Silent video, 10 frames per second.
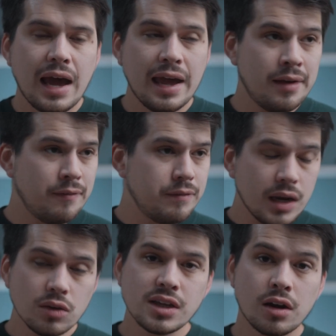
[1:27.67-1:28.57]

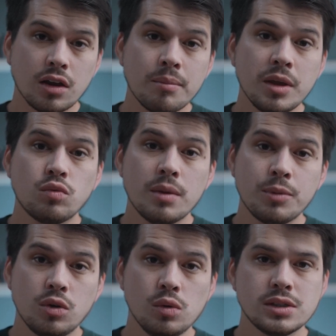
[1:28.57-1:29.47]
videos that are going to be
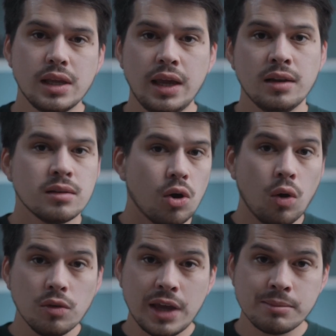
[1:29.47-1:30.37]
reproduced in
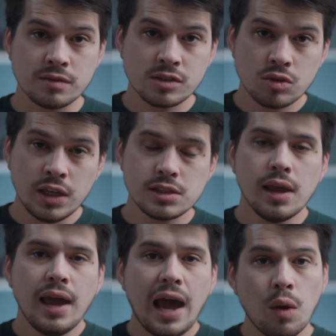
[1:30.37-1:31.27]
all types of screens,
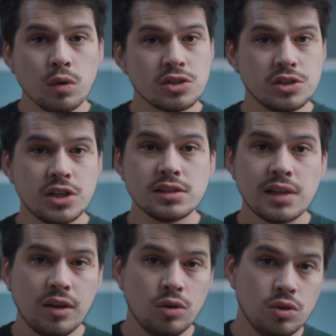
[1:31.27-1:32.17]
I would suggest
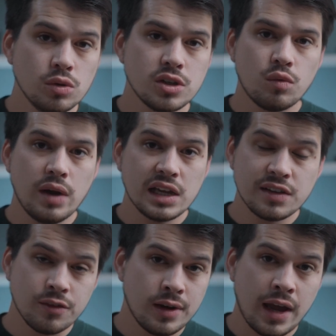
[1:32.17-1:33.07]
that you use Rec
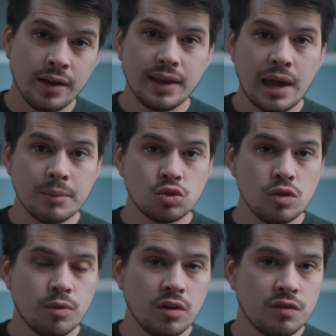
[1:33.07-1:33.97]
709 Gamma
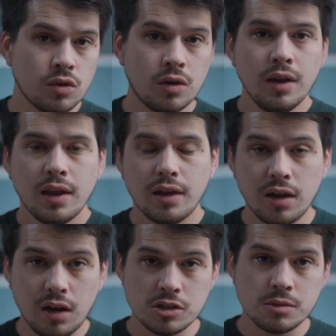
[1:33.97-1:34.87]
2.4
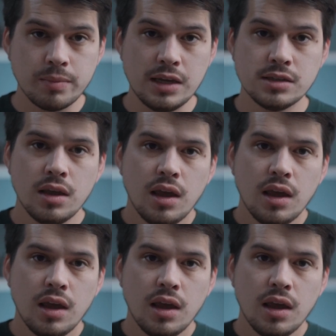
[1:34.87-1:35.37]
color space.